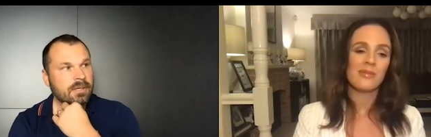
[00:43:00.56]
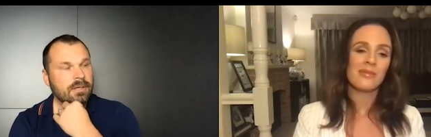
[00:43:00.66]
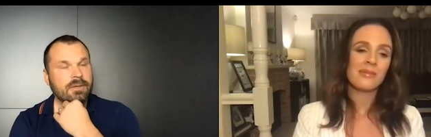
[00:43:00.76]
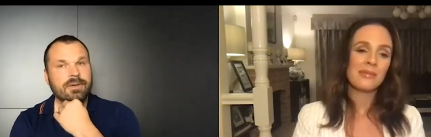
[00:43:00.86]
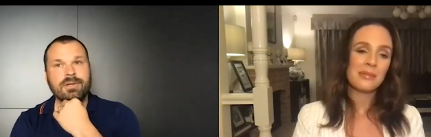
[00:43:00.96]

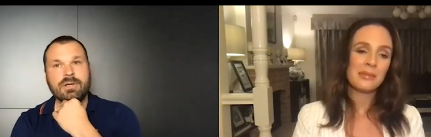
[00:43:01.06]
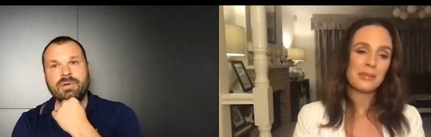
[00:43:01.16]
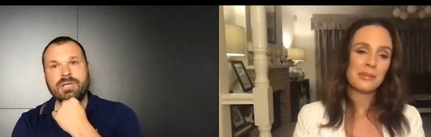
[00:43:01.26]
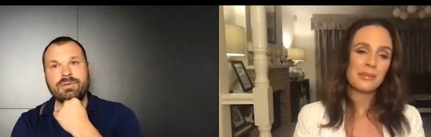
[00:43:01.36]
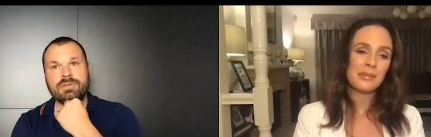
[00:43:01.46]
Speaker 1: you know, when you
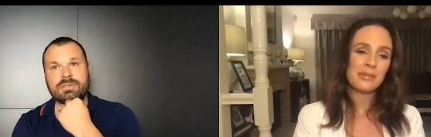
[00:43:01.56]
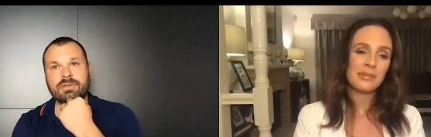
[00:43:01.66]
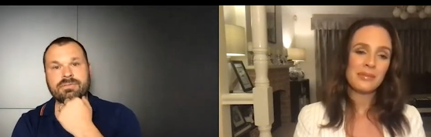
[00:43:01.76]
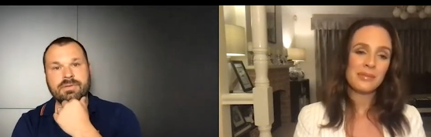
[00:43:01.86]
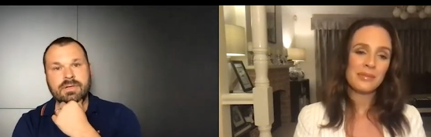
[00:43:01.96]
deserve,
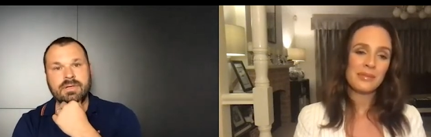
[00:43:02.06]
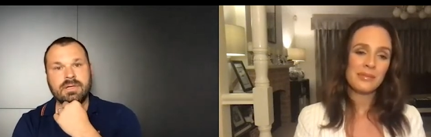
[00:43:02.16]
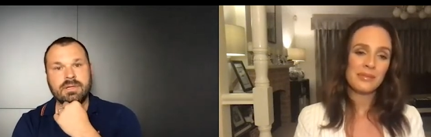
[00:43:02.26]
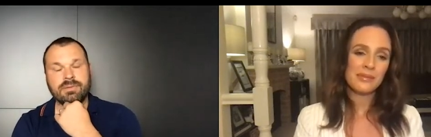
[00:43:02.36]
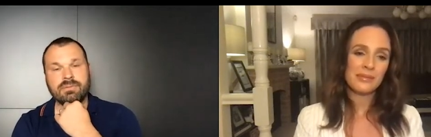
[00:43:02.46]
uh, you,
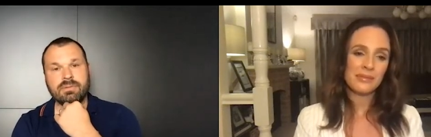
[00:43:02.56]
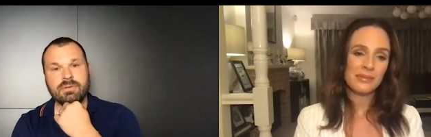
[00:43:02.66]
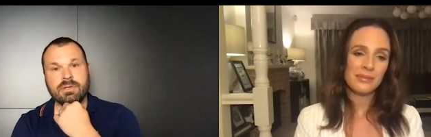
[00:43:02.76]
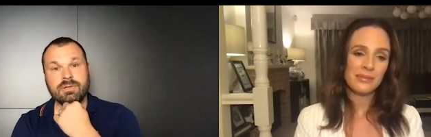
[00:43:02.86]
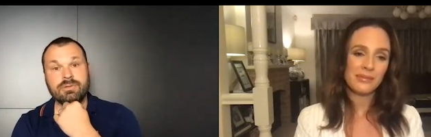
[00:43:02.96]
you know, you
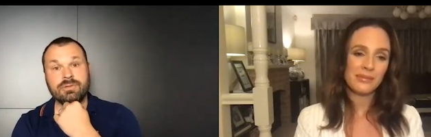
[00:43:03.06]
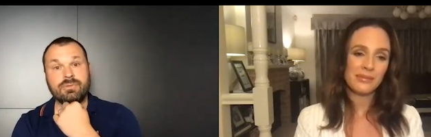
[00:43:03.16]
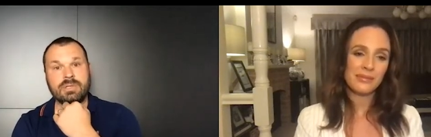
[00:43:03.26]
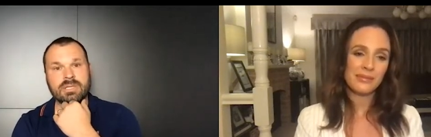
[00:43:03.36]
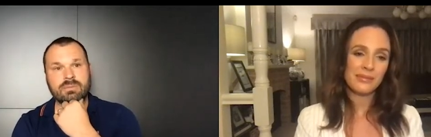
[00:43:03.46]
do really
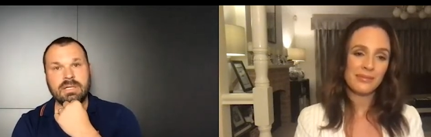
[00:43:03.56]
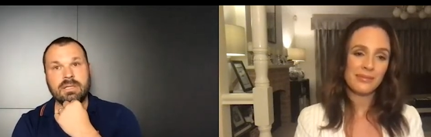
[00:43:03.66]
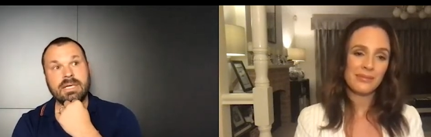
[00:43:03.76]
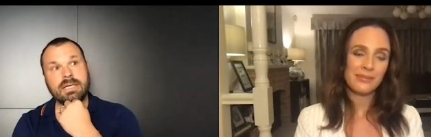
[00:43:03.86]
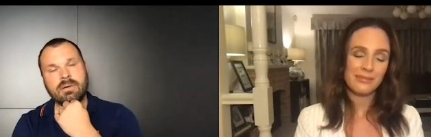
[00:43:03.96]
well, they
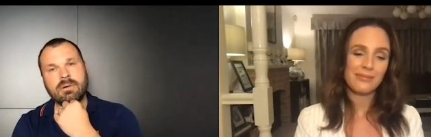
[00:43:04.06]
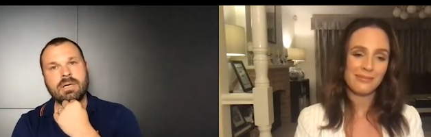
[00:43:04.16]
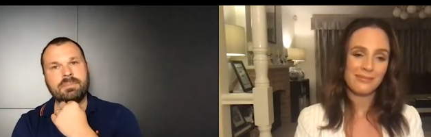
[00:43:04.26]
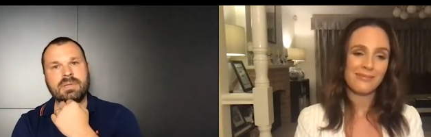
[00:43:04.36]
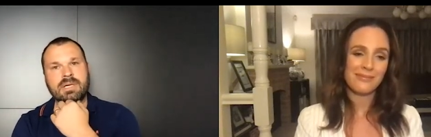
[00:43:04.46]
go up
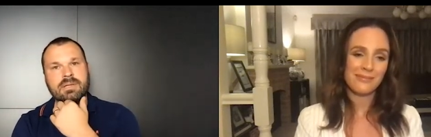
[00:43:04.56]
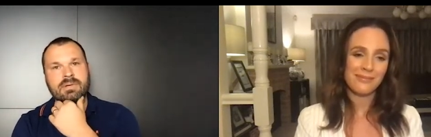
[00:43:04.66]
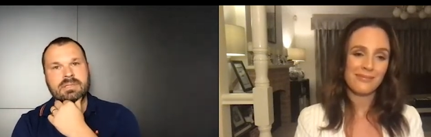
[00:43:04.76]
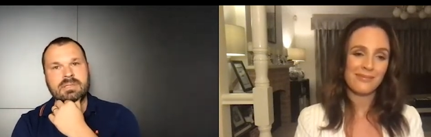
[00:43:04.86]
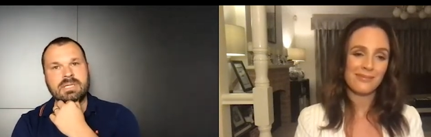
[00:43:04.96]
the other end
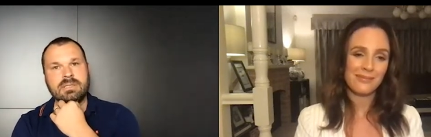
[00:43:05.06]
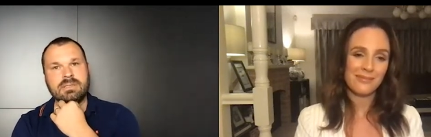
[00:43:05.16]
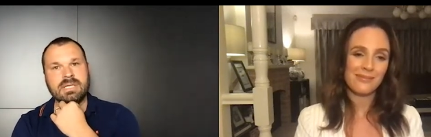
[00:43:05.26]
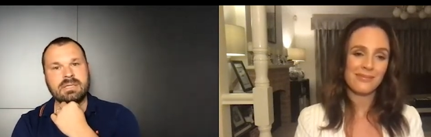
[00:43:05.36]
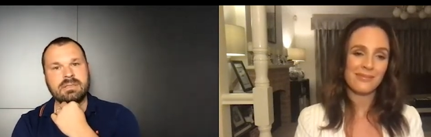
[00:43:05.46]
and they,
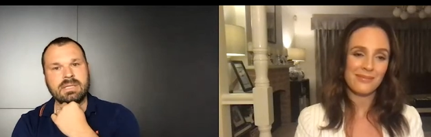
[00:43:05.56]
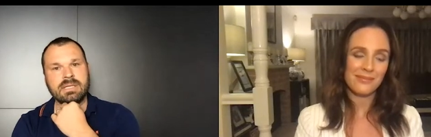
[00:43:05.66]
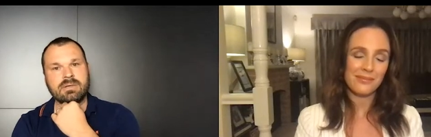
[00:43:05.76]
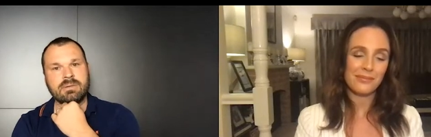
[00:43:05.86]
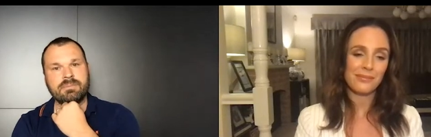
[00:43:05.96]
they, they
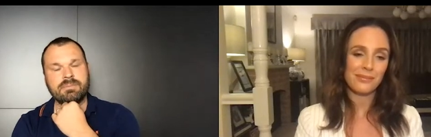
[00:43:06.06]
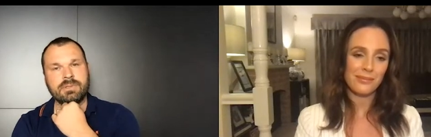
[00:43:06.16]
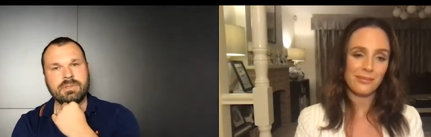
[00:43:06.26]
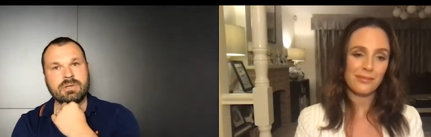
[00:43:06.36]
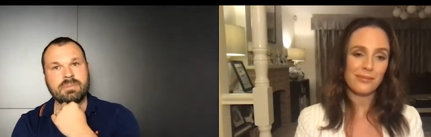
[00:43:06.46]
cop, you
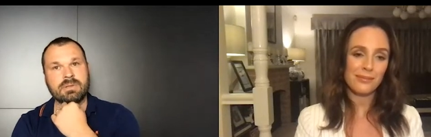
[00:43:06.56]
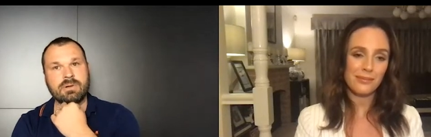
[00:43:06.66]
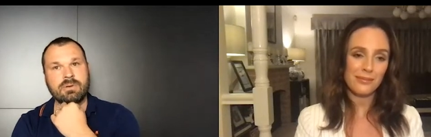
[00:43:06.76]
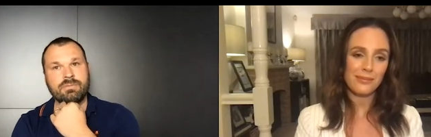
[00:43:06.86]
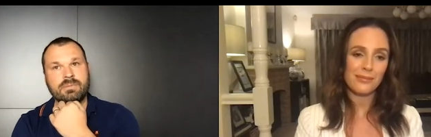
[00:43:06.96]
cop a
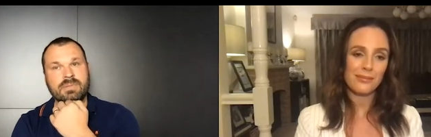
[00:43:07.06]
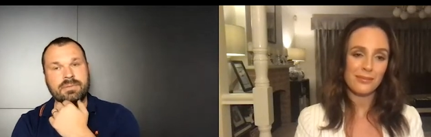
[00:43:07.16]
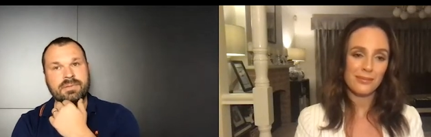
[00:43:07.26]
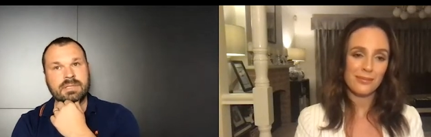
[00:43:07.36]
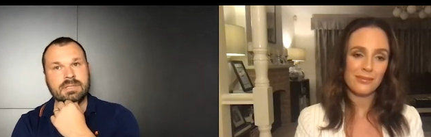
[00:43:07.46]
goal from
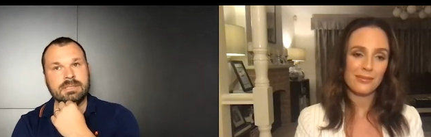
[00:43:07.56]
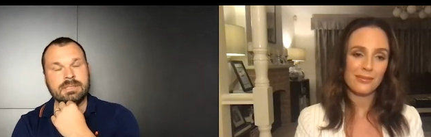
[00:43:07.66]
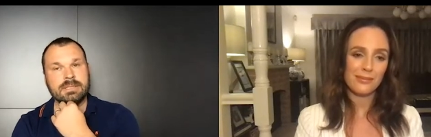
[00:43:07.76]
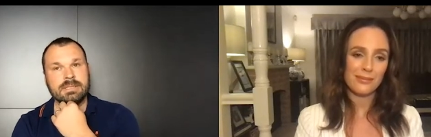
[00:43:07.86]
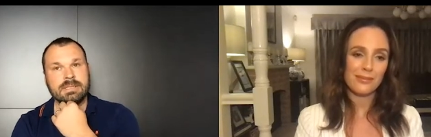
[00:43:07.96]
nothing.
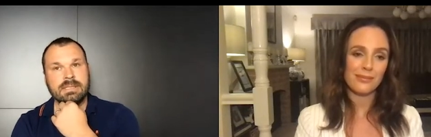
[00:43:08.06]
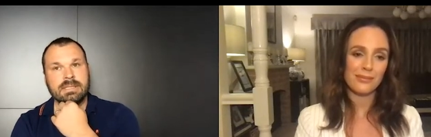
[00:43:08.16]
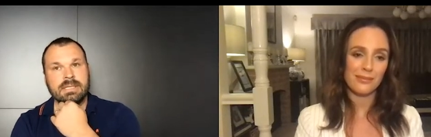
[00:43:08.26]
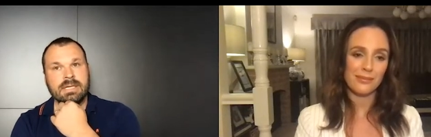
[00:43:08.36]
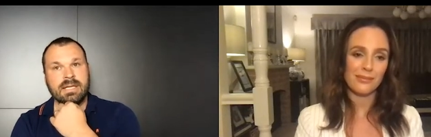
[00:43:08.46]

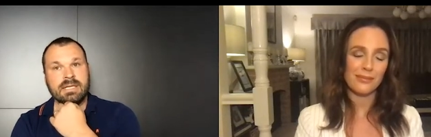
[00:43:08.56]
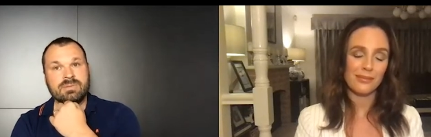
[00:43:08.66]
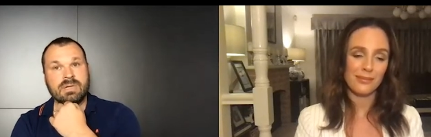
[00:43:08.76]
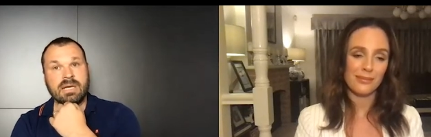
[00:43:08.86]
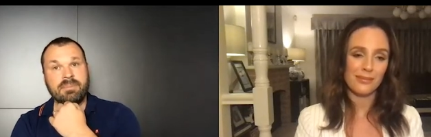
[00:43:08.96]
And that's what
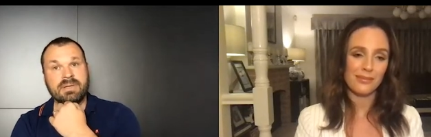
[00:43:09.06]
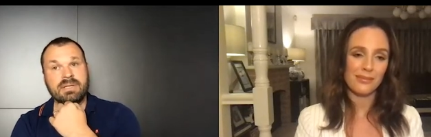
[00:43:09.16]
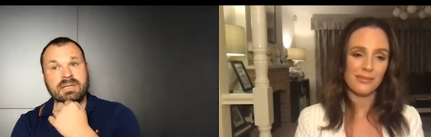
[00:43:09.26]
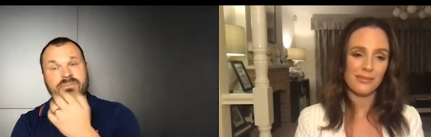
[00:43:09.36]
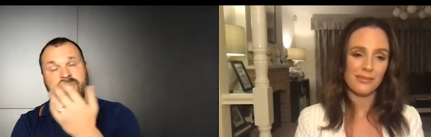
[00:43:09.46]
happened. And
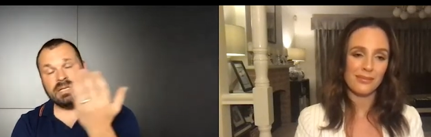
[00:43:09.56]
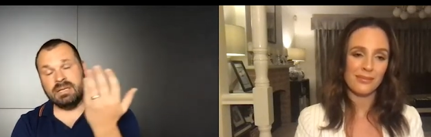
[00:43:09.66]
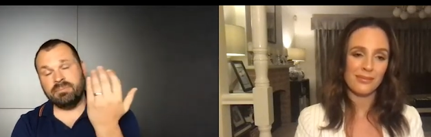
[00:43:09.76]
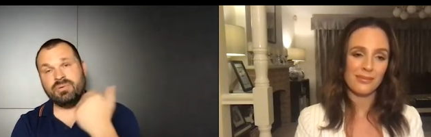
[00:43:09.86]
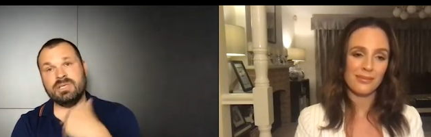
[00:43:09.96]
then it,
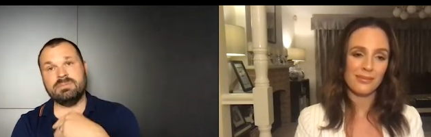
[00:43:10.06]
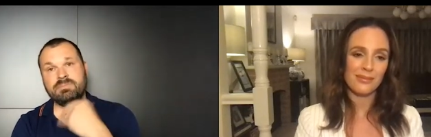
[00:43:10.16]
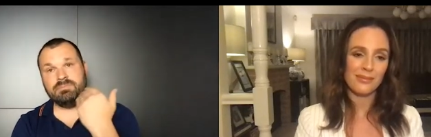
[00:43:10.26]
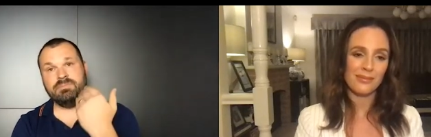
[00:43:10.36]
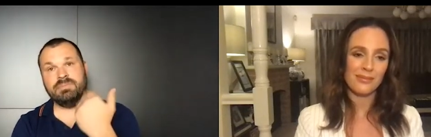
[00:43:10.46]
it put us
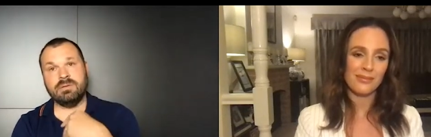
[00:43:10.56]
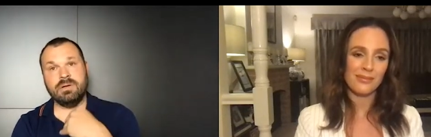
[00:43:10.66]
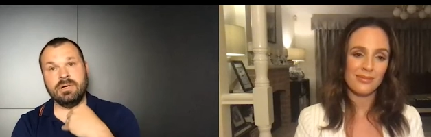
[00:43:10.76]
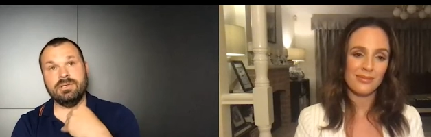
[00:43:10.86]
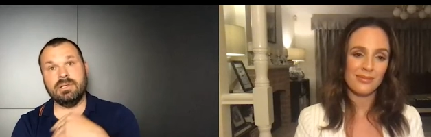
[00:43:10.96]

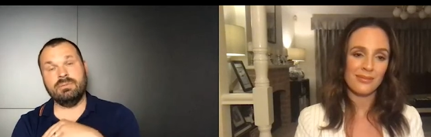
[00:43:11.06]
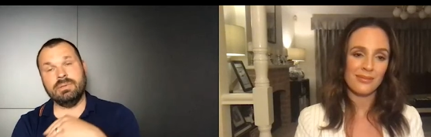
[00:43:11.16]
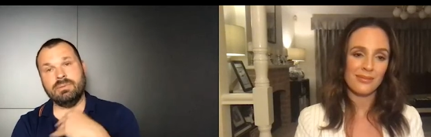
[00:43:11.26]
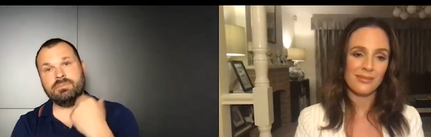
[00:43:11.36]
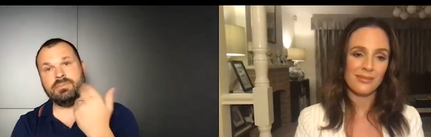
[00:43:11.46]
behind, you know, we
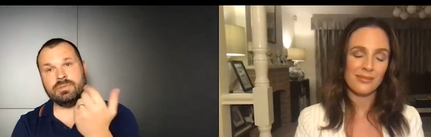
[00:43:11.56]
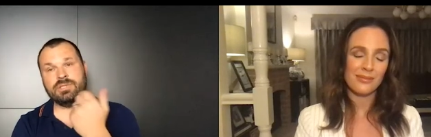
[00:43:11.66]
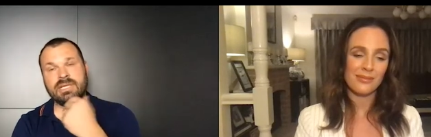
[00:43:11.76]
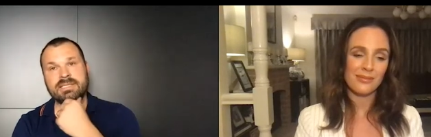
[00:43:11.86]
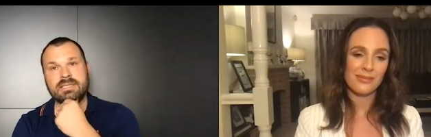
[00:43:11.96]
were, we were
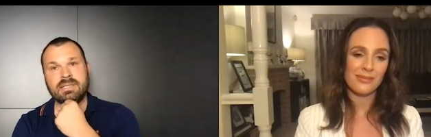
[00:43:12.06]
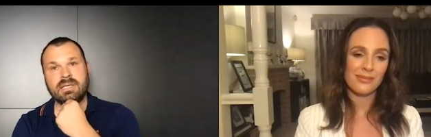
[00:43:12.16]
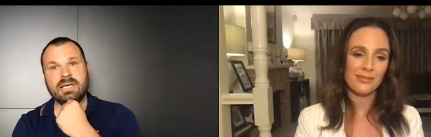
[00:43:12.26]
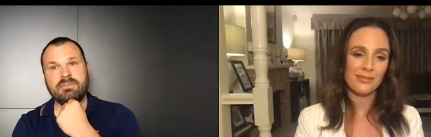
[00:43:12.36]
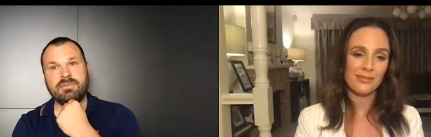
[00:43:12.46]
chasing the
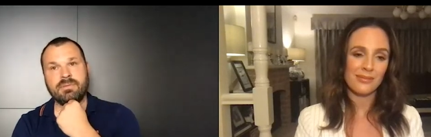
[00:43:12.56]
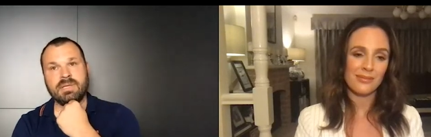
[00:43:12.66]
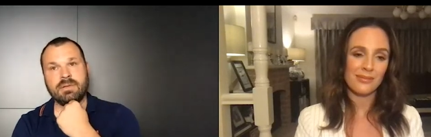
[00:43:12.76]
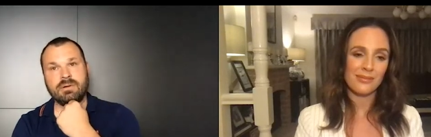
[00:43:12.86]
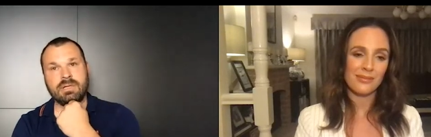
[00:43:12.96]
game from then
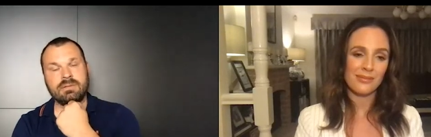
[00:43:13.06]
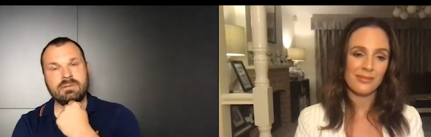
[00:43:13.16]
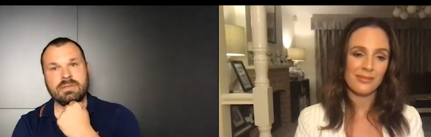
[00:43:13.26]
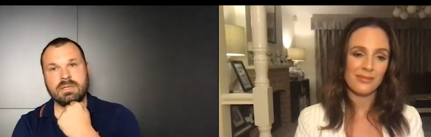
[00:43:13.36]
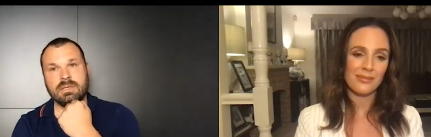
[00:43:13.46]
on. And,
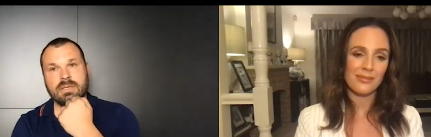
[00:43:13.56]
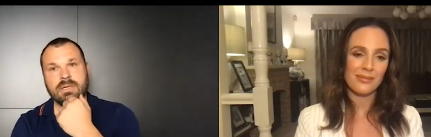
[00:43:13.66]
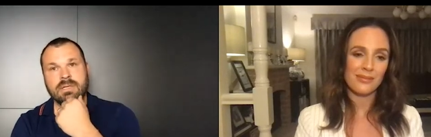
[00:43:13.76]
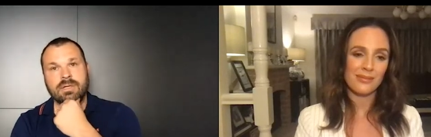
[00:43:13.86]
you